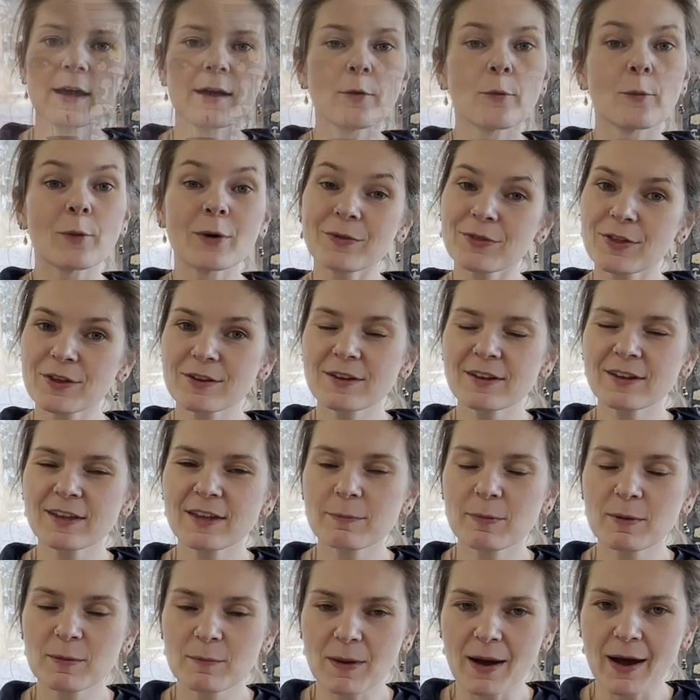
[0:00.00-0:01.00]
One thing to
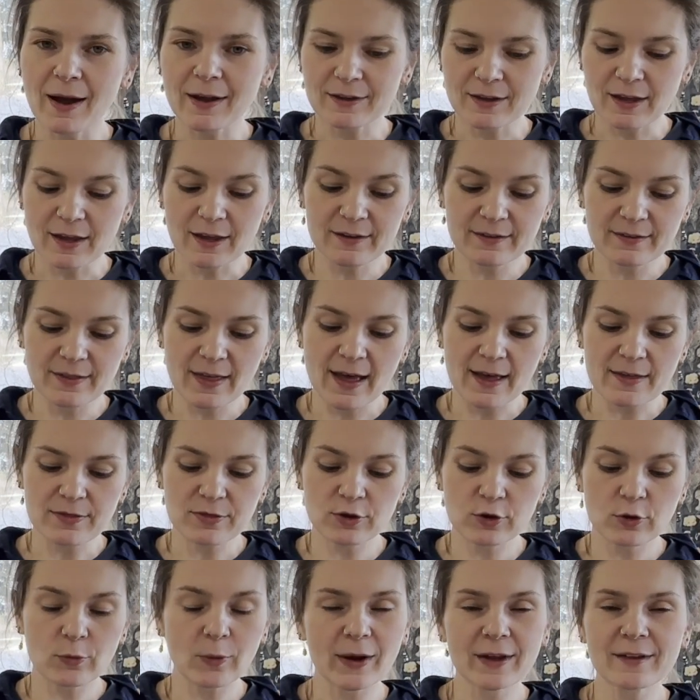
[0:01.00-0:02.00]
keep in mind is that the
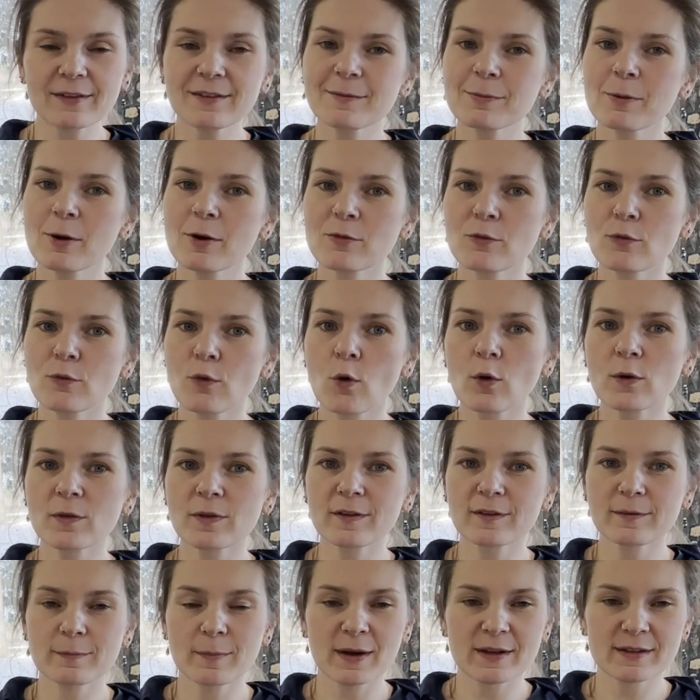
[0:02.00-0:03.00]
grain spawn for
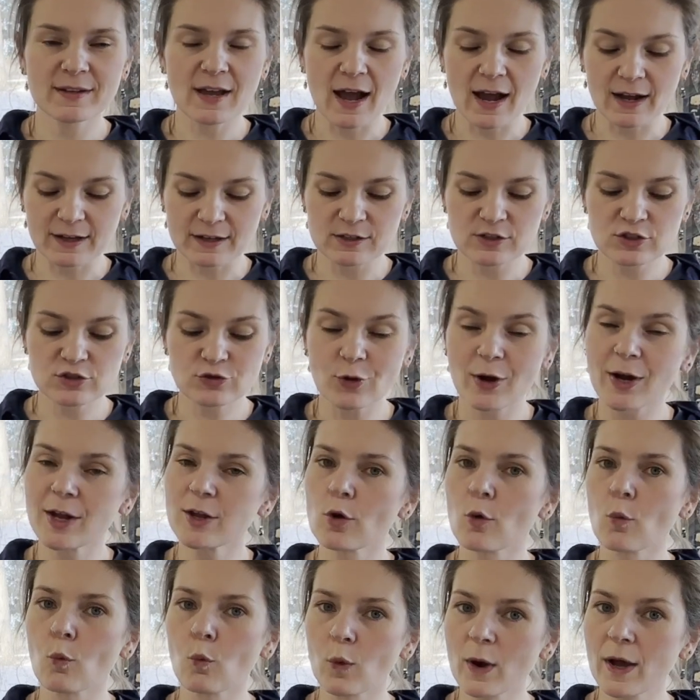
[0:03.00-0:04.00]
this Maitake strain
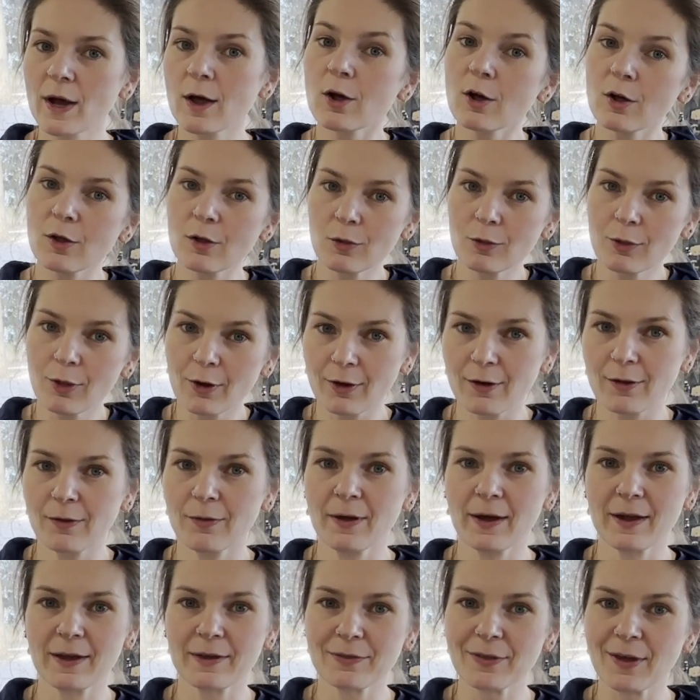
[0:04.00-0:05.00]
will look
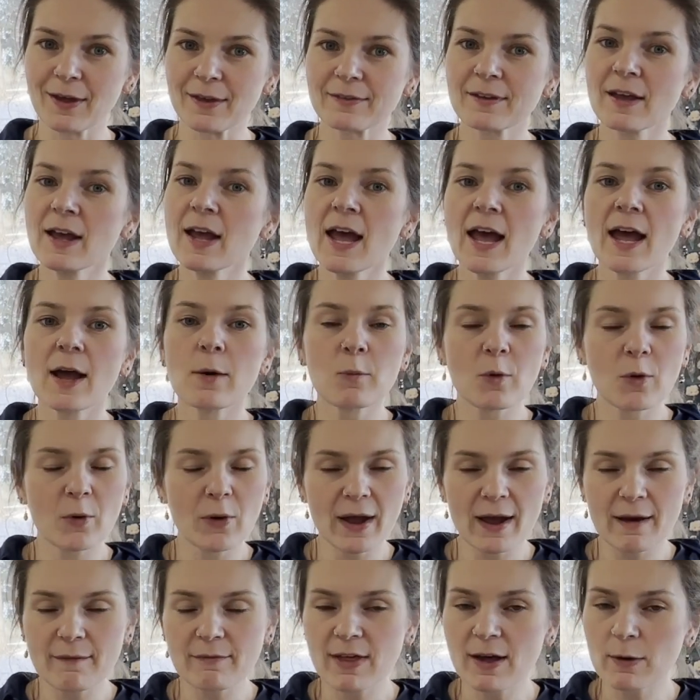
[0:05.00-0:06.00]
like this. It won't
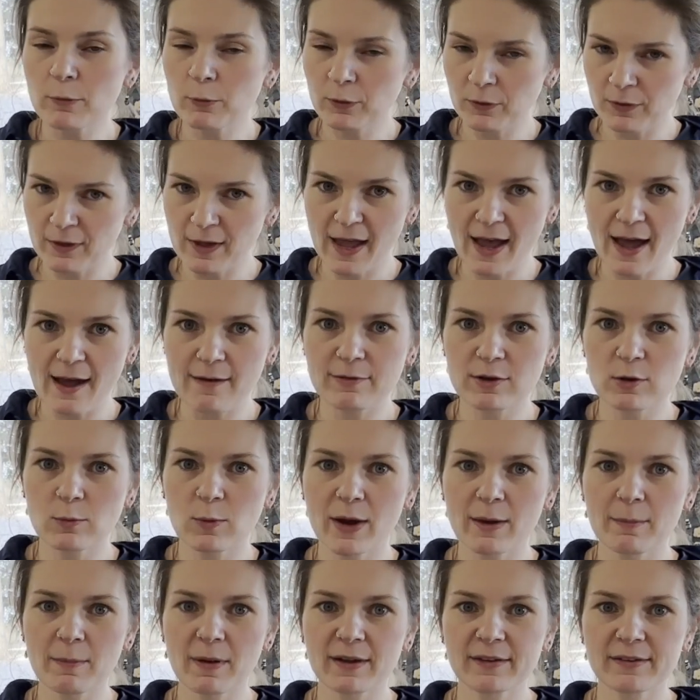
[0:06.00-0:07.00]
have that really heavy
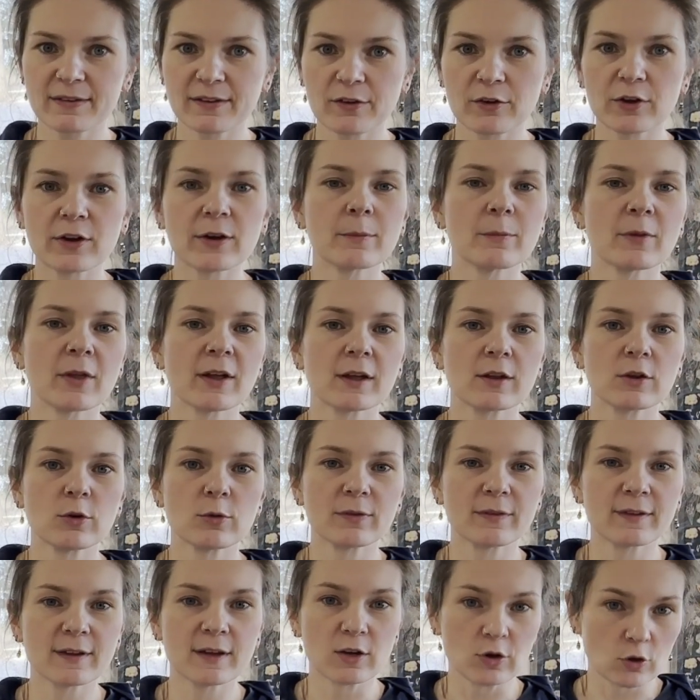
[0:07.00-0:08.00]
white mycelium like you
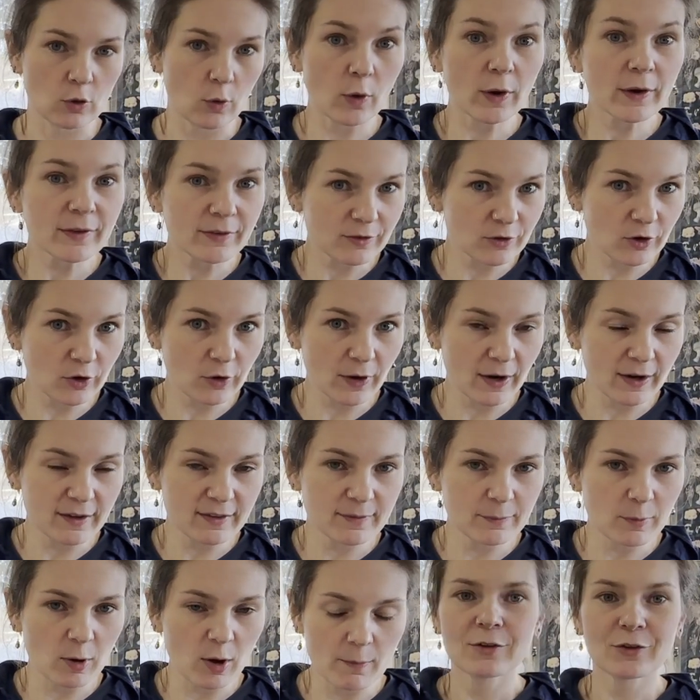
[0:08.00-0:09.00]
see in oyster grain
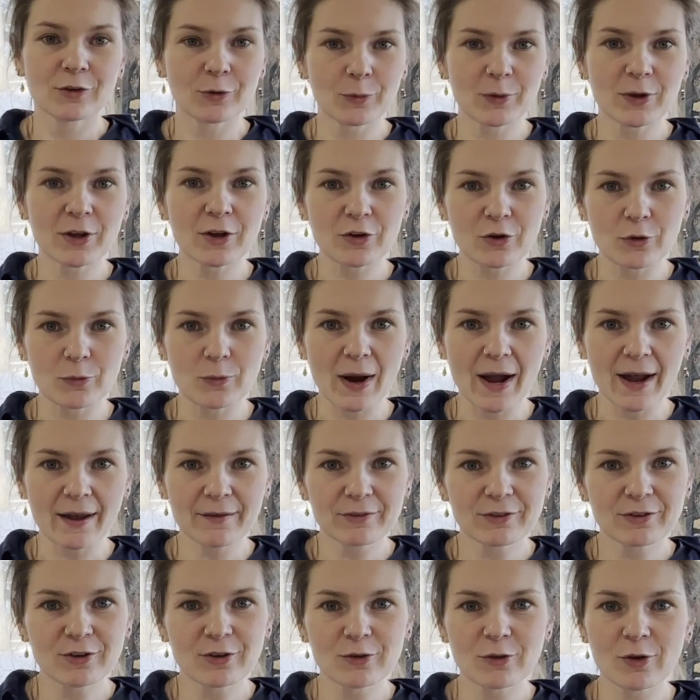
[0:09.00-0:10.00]
spawn, so when it
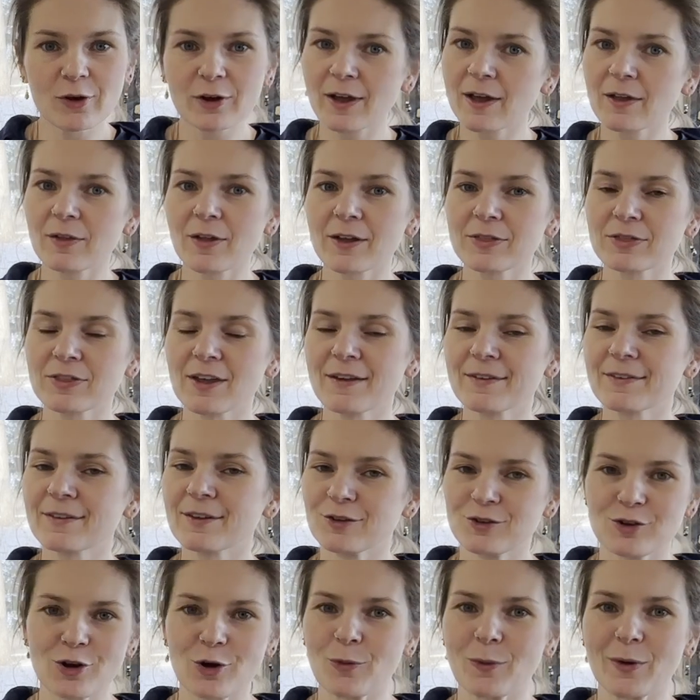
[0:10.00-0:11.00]
arrives to you looking like this,
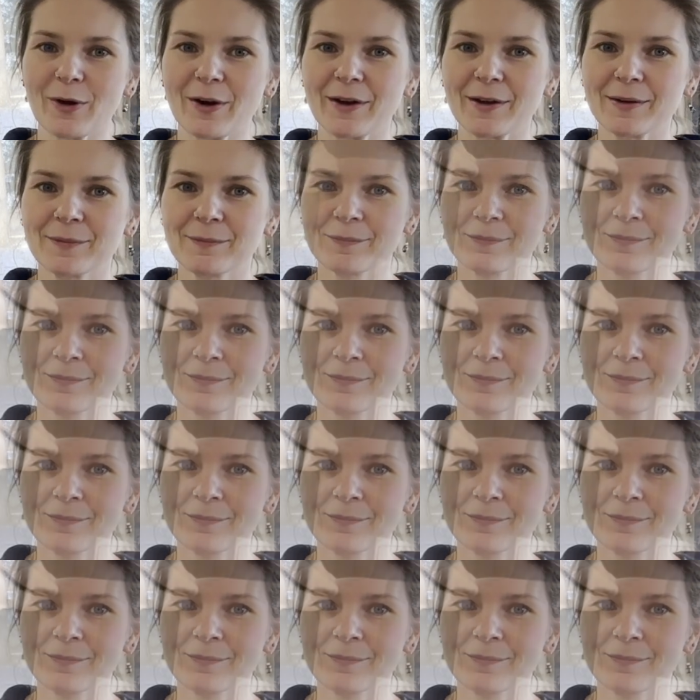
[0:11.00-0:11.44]
don't worry.